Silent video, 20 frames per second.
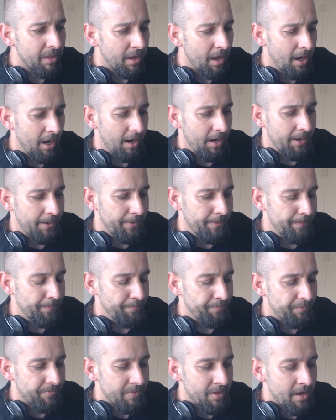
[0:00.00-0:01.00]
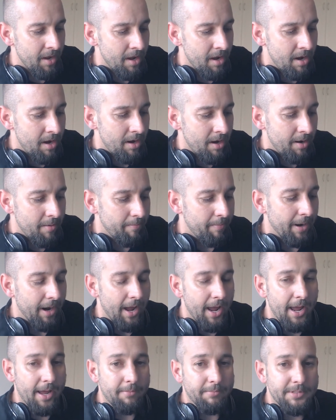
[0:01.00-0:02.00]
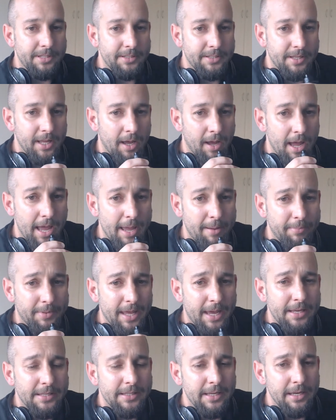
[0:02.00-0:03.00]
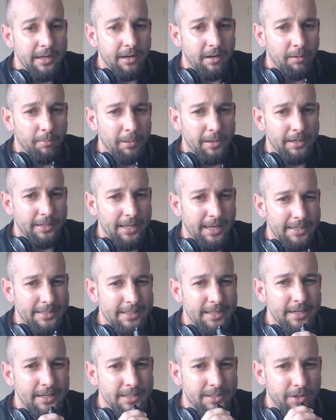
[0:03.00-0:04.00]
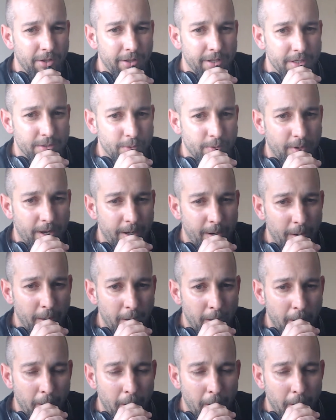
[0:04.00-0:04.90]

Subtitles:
But I am tasting a little bit of dustiness on this one.